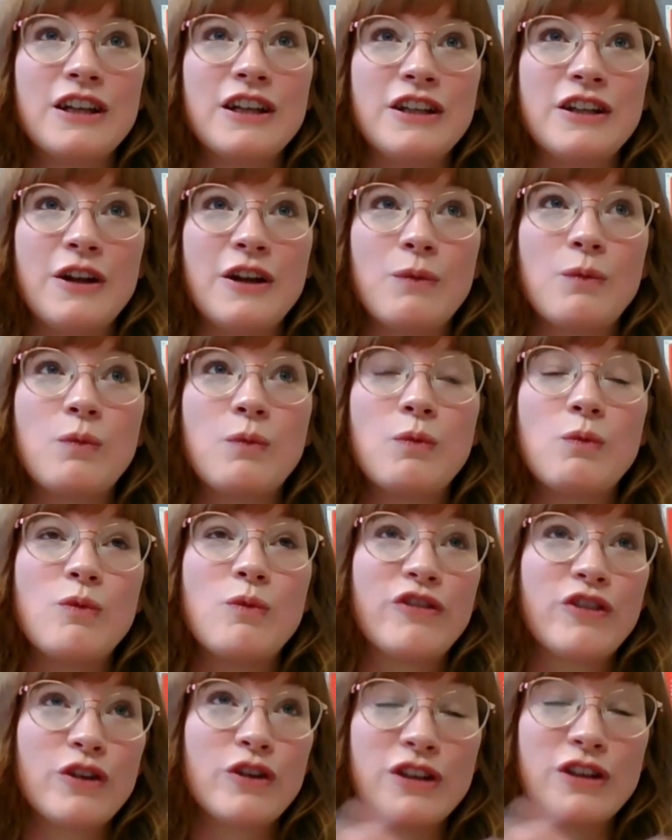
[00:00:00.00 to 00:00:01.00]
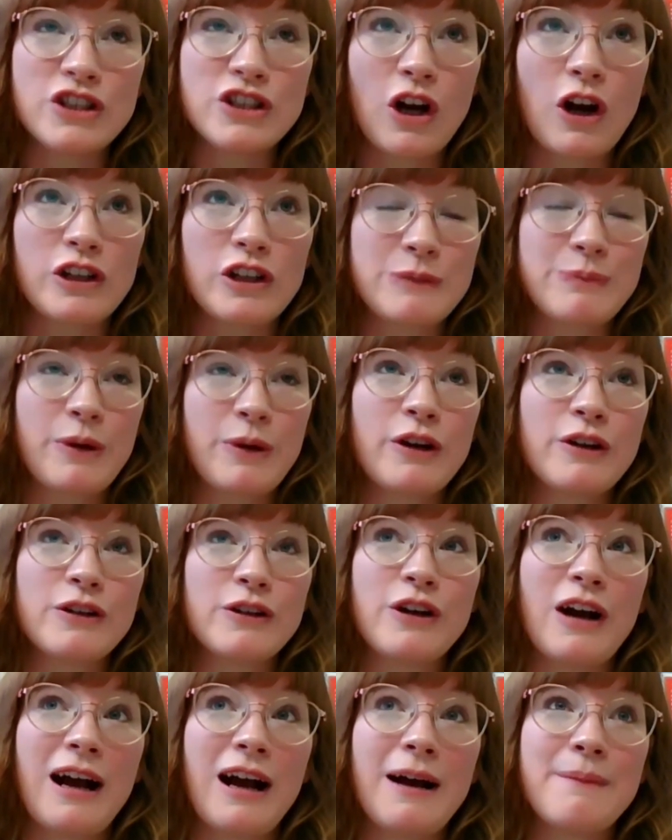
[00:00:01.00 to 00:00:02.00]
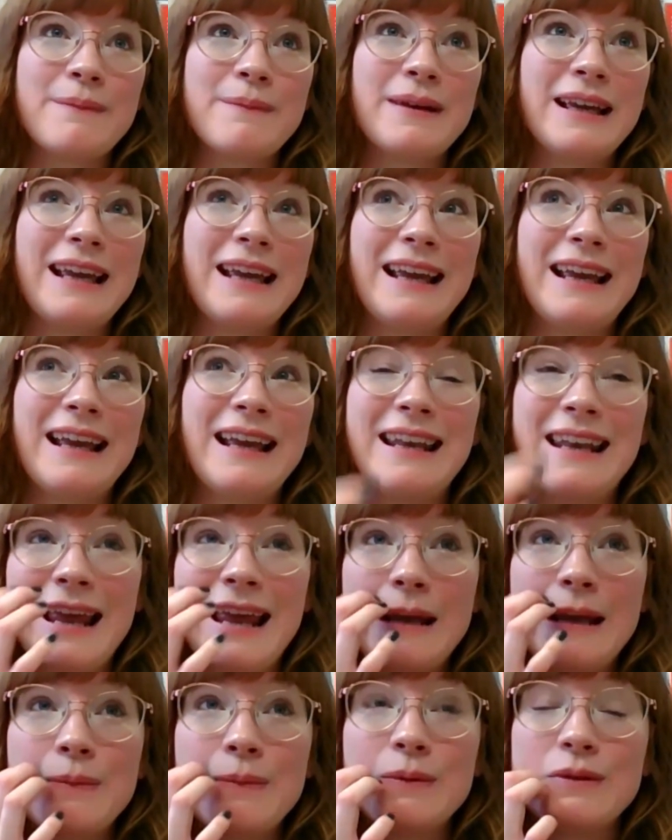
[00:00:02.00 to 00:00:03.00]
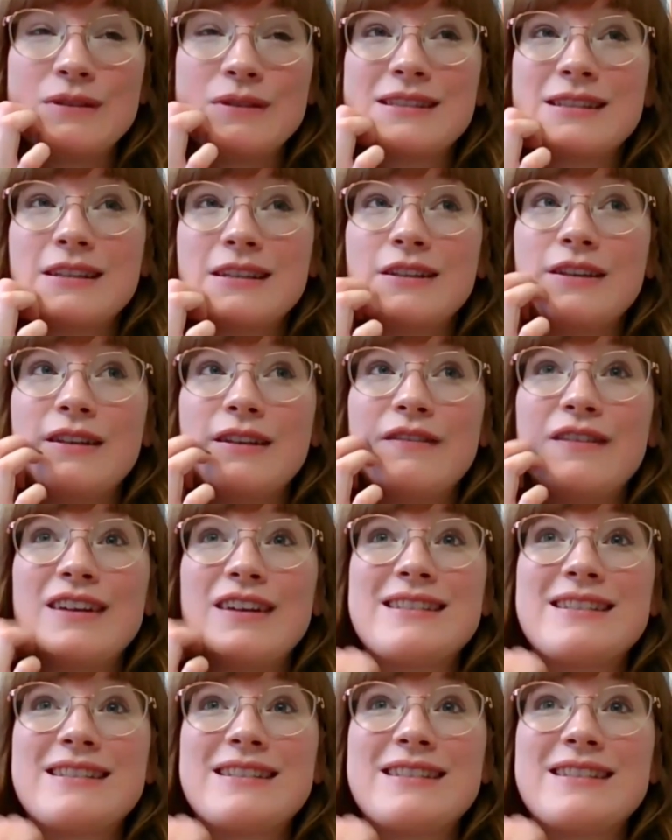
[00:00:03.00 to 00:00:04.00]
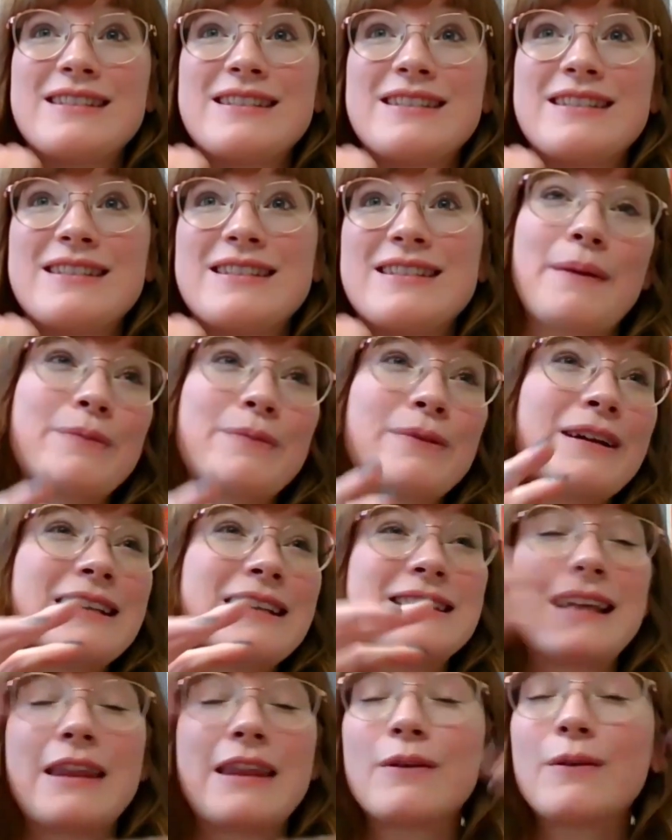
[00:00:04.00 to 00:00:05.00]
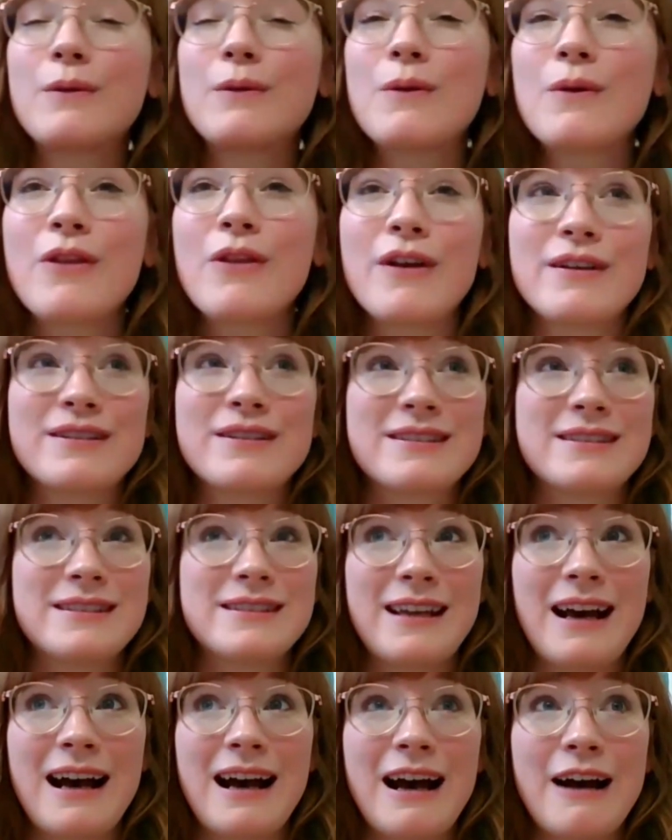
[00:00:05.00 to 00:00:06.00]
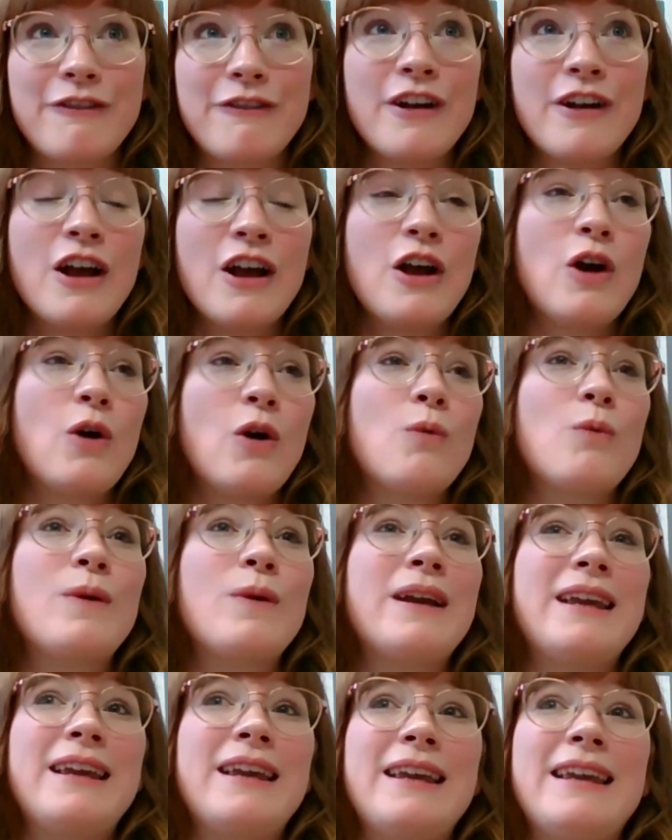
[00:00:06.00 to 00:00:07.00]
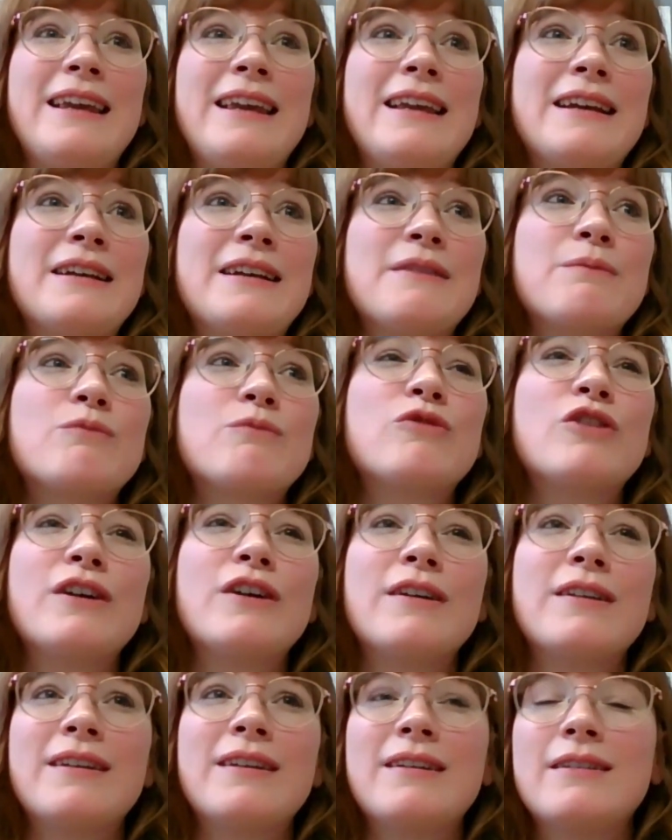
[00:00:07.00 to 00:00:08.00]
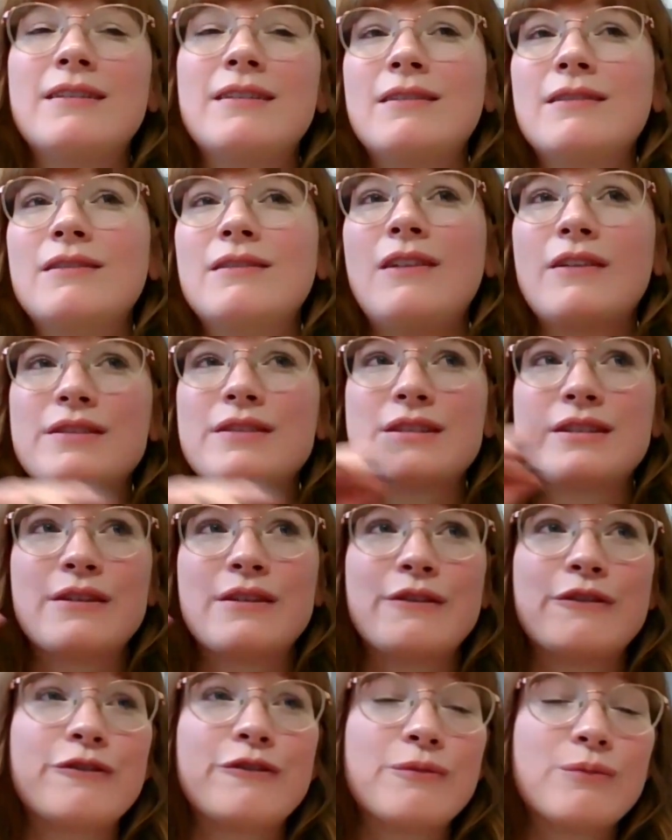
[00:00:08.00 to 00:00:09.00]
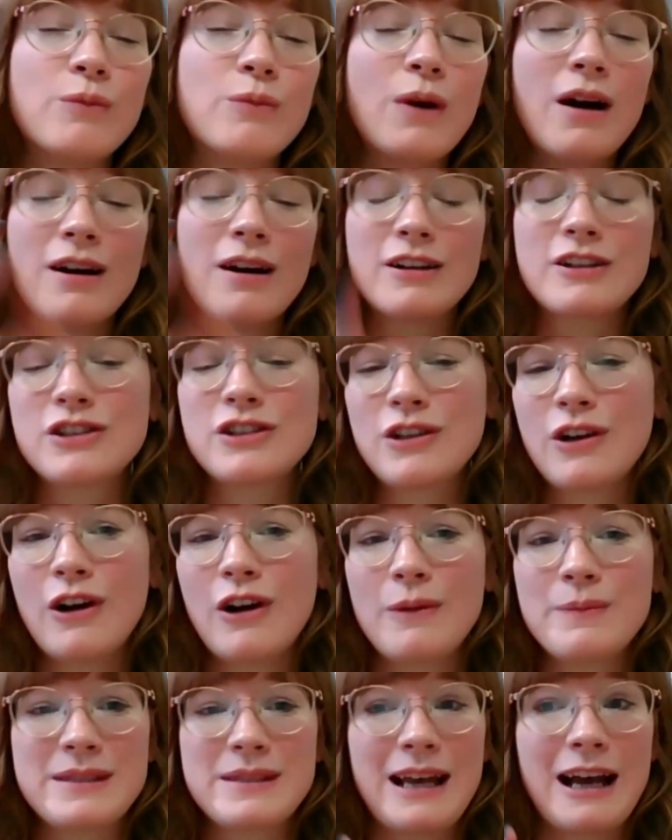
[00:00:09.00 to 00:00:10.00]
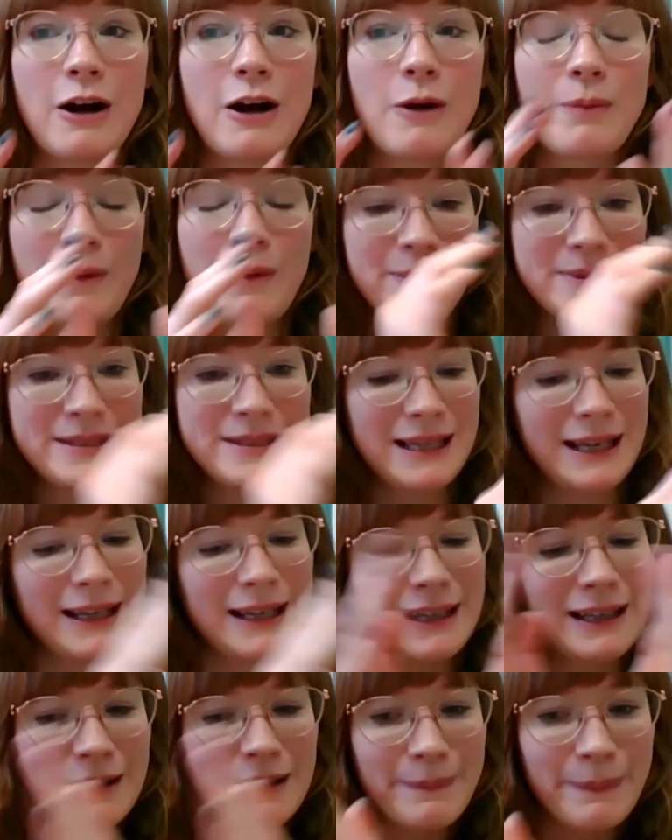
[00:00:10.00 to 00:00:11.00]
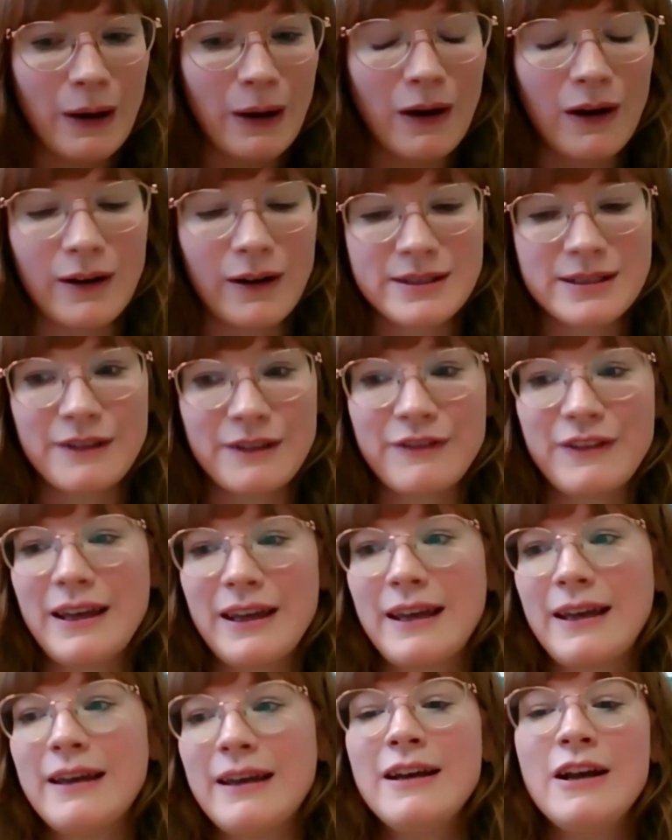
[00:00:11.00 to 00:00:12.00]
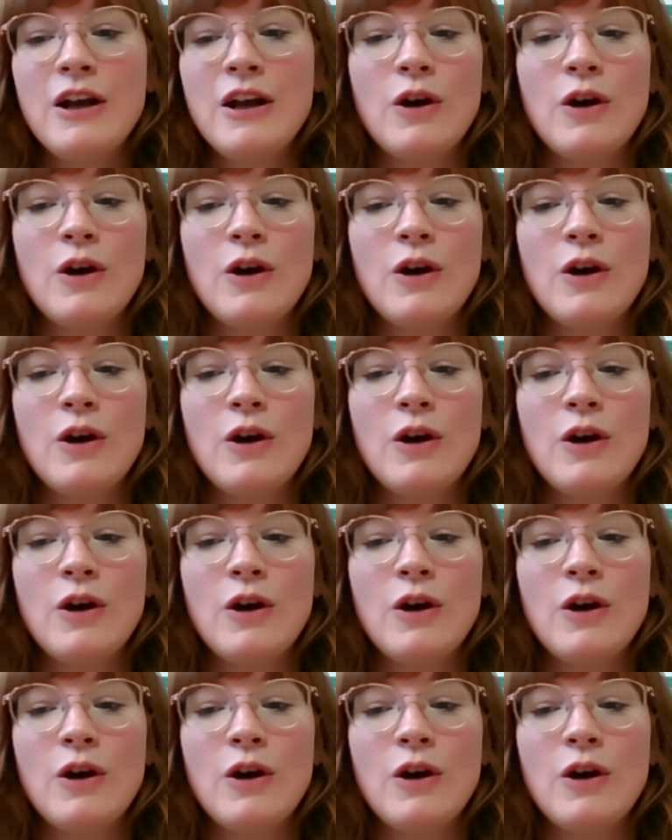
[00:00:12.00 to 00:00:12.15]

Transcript: you know, through the charter program, it enables universities to bring together all those staff. We run lots of workshops to help on particular parts of it.